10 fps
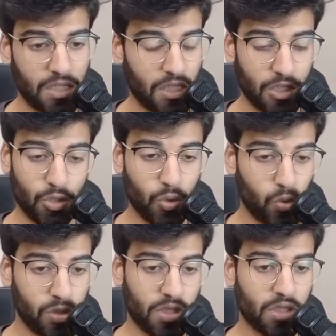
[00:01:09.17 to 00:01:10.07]
and the
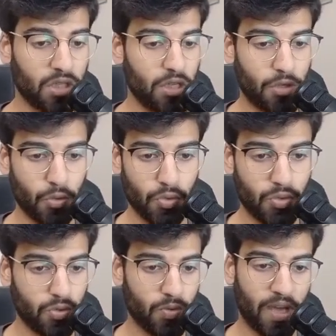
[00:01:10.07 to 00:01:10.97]
tools it's gonna
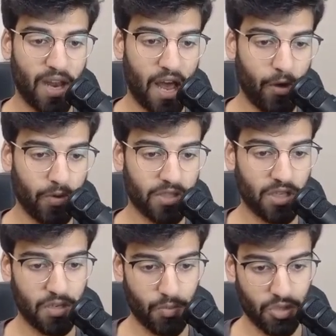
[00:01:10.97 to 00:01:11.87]
use and how it's
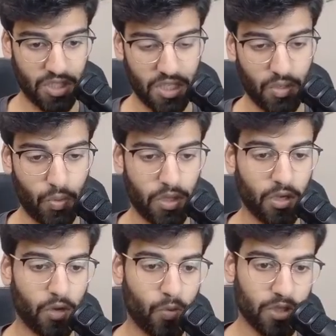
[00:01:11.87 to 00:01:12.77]
gonna proceed with the
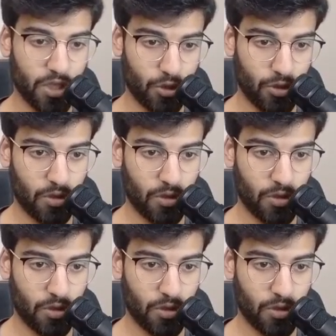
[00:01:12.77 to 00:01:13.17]
conversation.